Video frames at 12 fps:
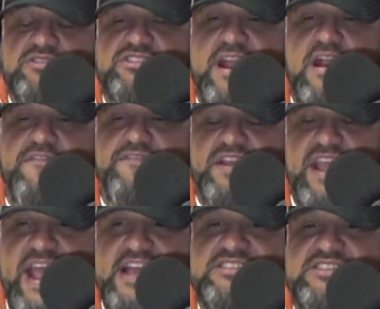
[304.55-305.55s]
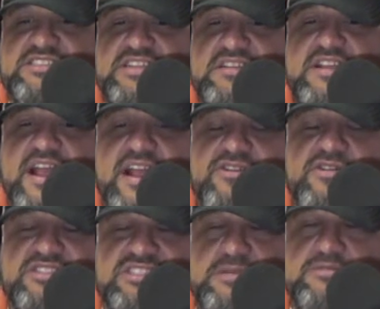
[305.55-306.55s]
It was scary for Cass to sit there.
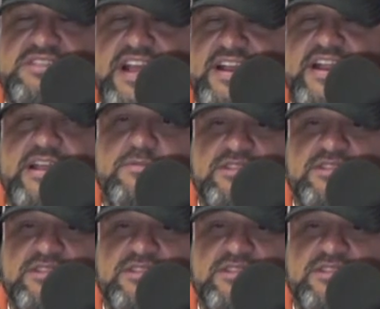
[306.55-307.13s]
You could see him standing there.